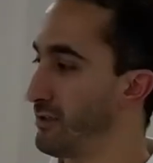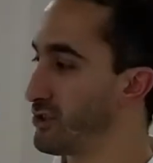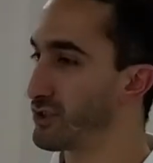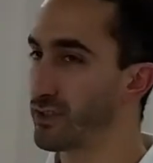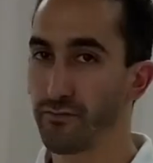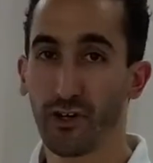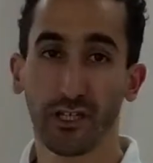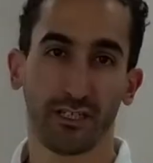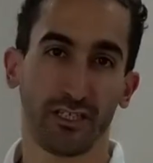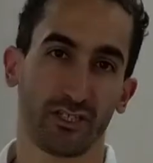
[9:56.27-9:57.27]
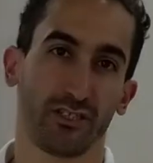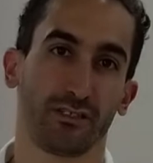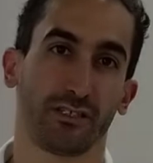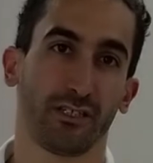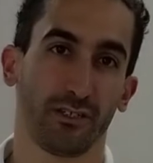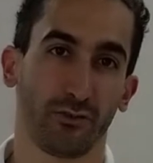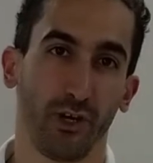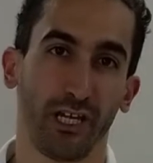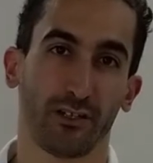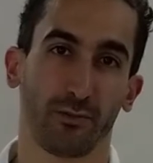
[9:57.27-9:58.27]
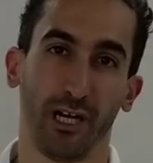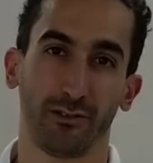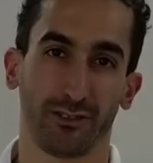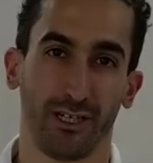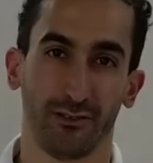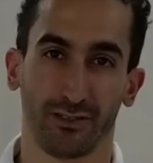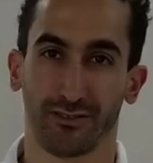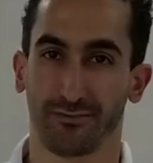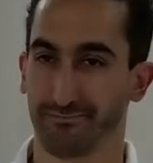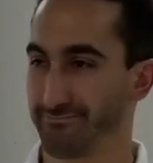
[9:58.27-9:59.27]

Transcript: just a fun addition to regular power towers.